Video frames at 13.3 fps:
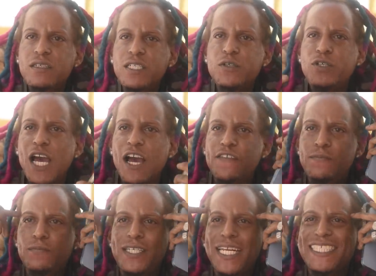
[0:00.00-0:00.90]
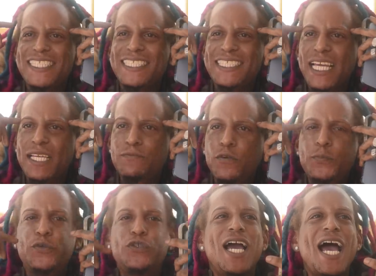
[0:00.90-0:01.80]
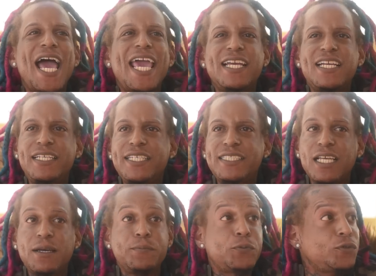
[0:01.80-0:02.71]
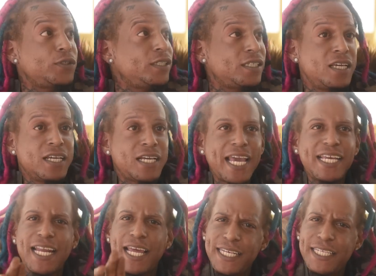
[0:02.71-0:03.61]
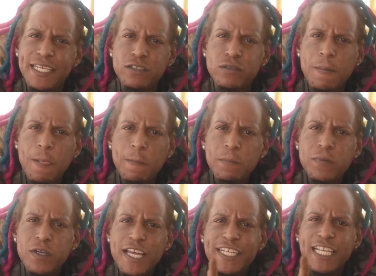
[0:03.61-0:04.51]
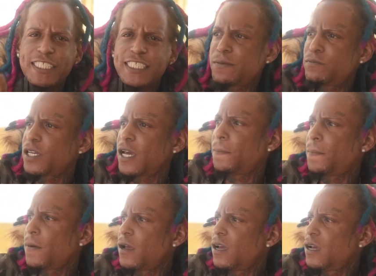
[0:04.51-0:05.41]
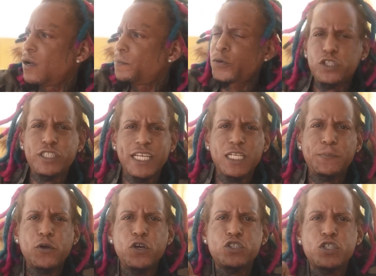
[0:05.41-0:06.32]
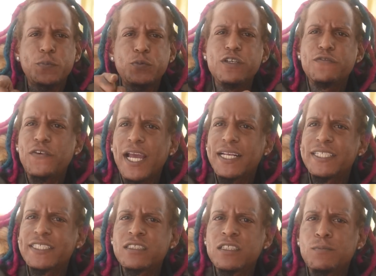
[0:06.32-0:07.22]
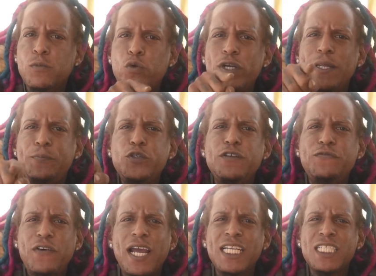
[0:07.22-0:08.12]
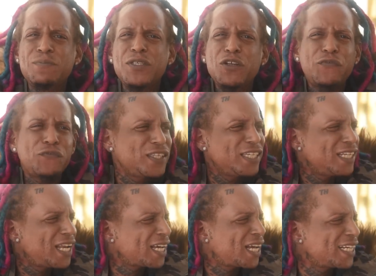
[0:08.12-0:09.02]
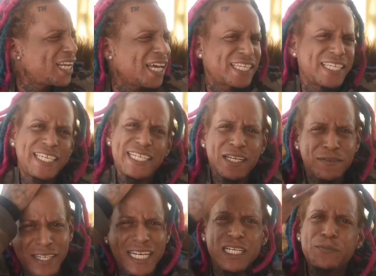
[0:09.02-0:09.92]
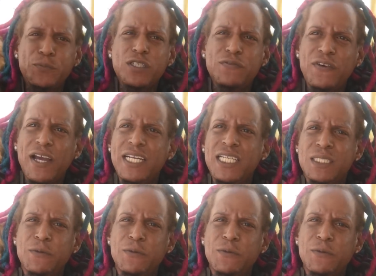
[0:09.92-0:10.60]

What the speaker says: They would have less time for pre-idleness and pre. Because in idea, you know, not saying me have protect the person pre-violence now. But when they pre-violence, me no feel like a donkey kick them in the head and they pre-violence.